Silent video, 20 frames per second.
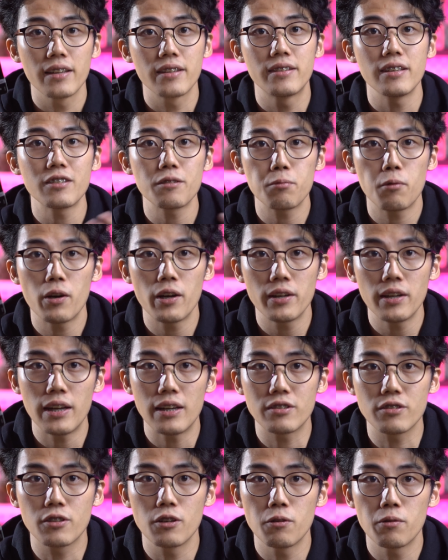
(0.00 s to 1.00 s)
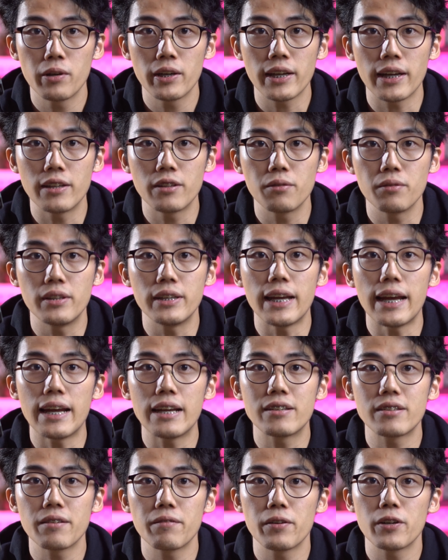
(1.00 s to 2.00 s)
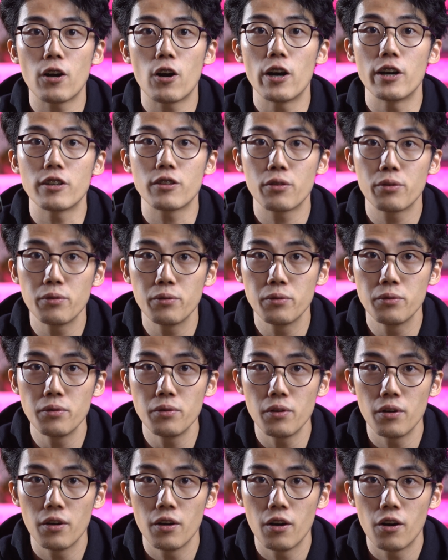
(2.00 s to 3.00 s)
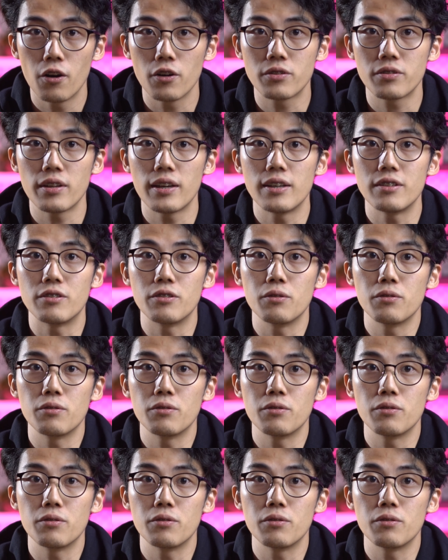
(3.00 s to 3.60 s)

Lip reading: this one is going into the A7R2 Jose is